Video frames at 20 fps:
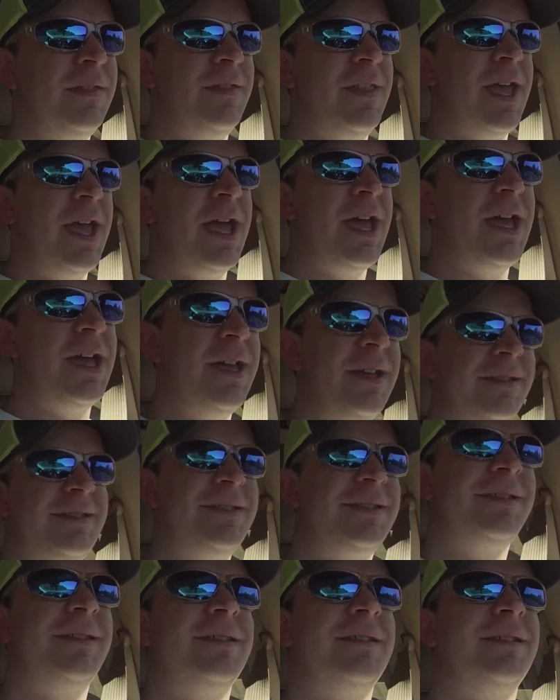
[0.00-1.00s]
that
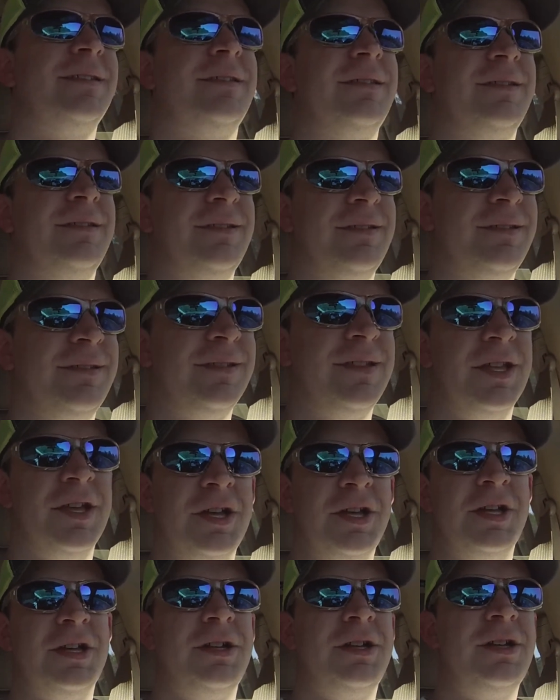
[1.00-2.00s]

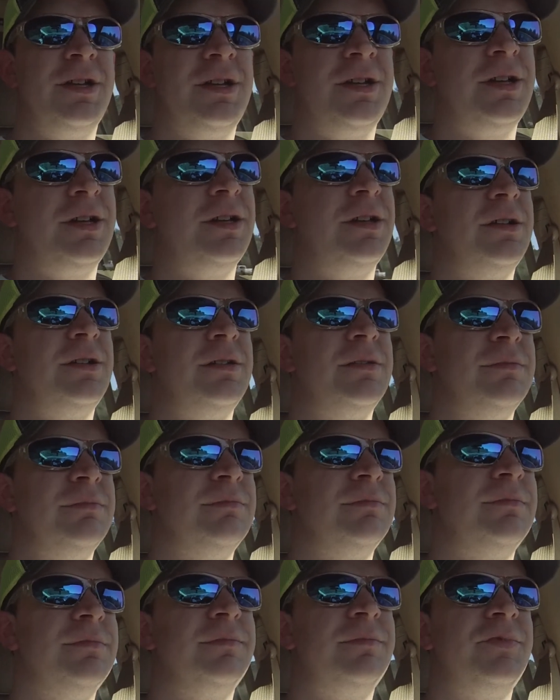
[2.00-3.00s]
the
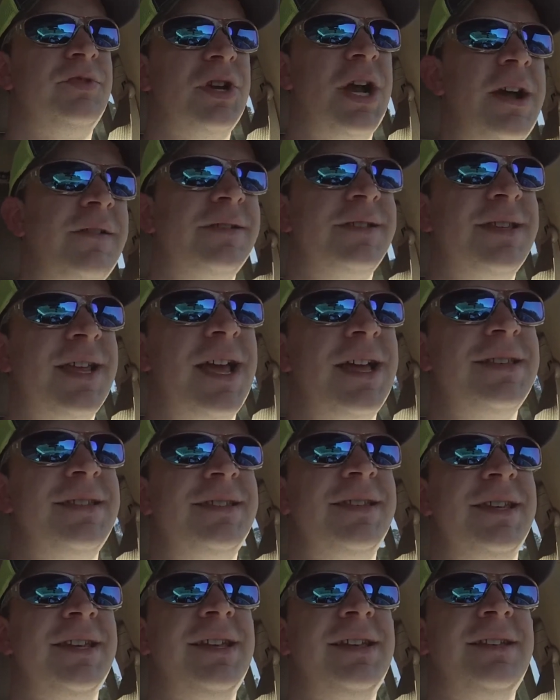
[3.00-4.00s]
driver's side
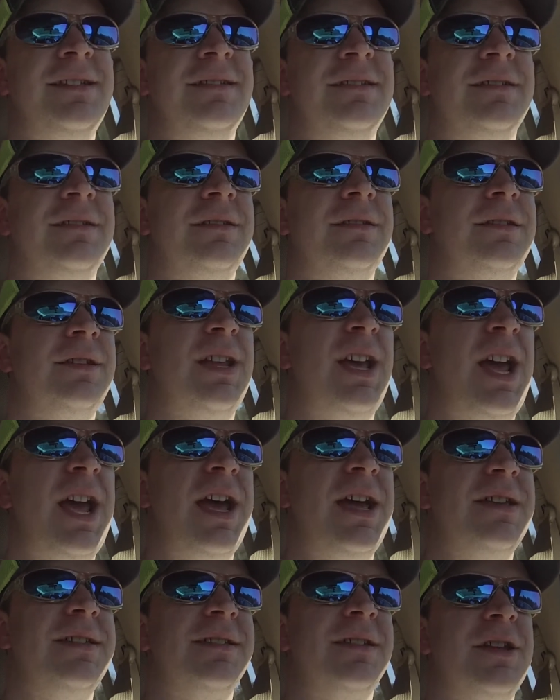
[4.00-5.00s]
seat
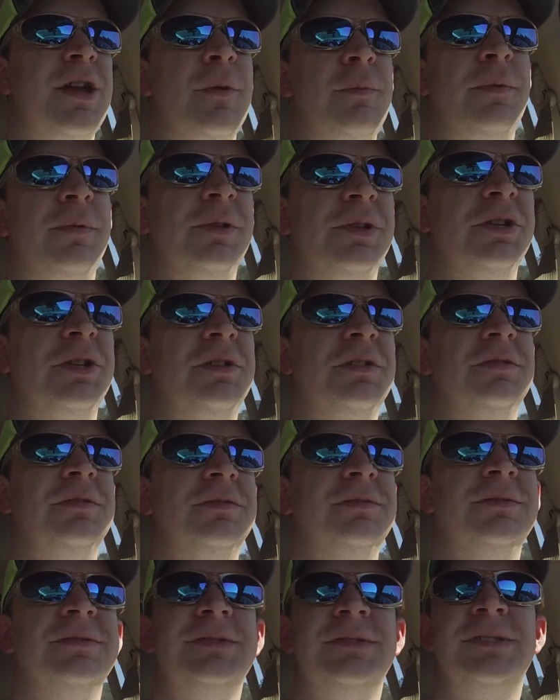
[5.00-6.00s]
has a couple
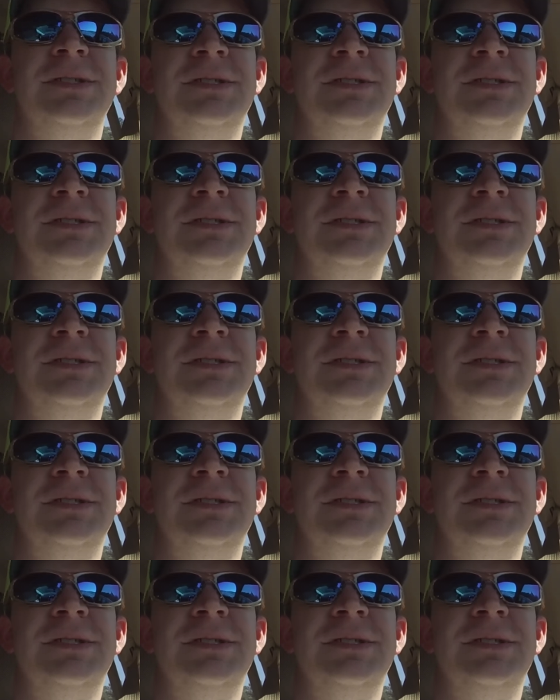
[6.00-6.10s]
little